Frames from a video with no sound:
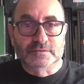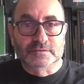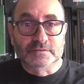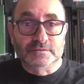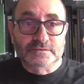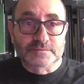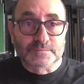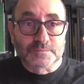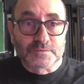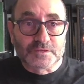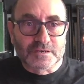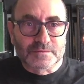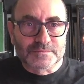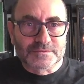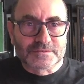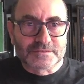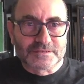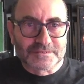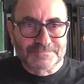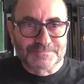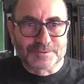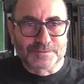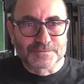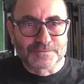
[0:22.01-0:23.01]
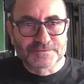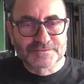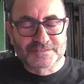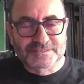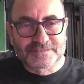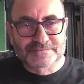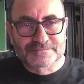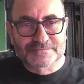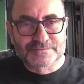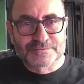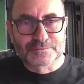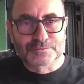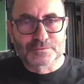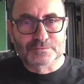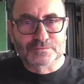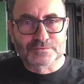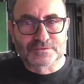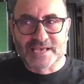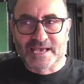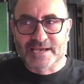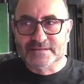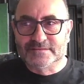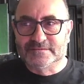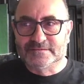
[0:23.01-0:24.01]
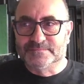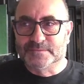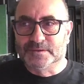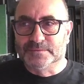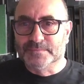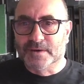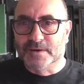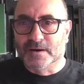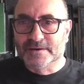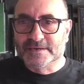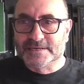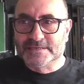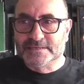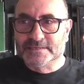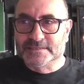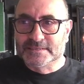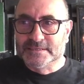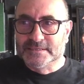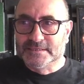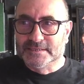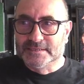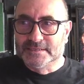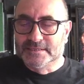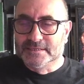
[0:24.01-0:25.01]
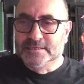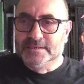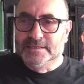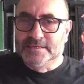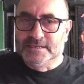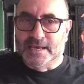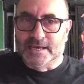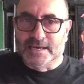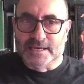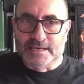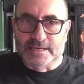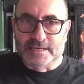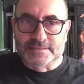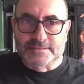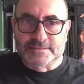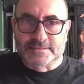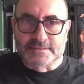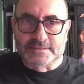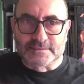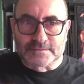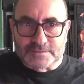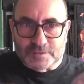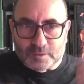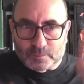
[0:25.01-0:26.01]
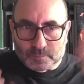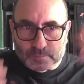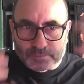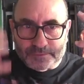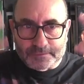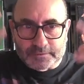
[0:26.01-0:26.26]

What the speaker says: and sometimes the positive thoughts, out of my mind, to stop them